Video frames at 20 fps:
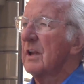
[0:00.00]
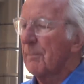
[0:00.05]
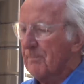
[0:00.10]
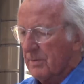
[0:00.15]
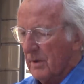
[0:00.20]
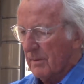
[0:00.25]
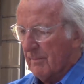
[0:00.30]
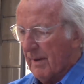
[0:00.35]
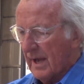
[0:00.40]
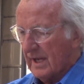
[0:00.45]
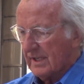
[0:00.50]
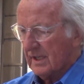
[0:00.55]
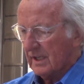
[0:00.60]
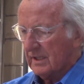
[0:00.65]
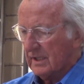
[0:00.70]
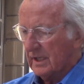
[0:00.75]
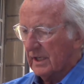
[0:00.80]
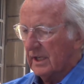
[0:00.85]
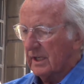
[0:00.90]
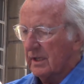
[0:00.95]

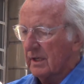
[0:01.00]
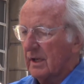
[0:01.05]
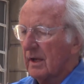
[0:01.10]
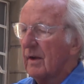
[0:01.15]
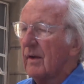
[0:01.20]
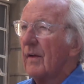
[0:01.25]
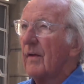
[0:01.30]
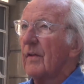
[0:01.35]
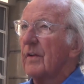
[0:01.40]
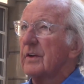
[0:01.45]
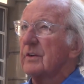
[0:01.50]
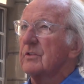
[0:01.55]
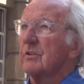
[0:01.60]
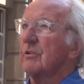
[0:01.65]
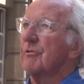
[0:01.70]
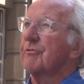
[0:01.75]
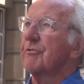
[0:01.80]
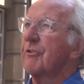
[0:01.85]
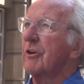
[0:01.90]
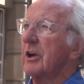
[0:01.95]
diplomatically
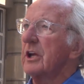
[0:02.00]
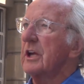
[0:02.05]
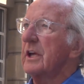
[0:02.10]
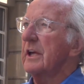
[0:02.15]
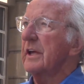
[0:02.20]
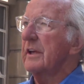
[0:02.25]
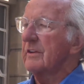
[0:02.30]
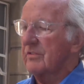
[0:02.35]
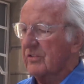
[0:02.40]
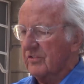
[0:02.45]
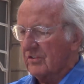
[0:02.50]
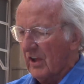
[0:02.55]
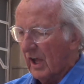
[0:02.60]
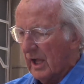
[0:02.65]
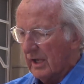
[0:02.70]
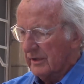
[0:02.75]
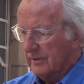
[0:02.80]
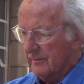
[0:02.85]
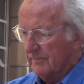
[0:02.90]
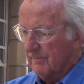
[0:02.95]
to free his
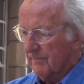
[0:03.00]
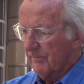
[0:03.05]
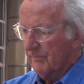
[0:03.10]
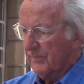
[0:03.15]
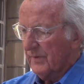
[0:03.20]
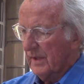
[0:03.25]
son.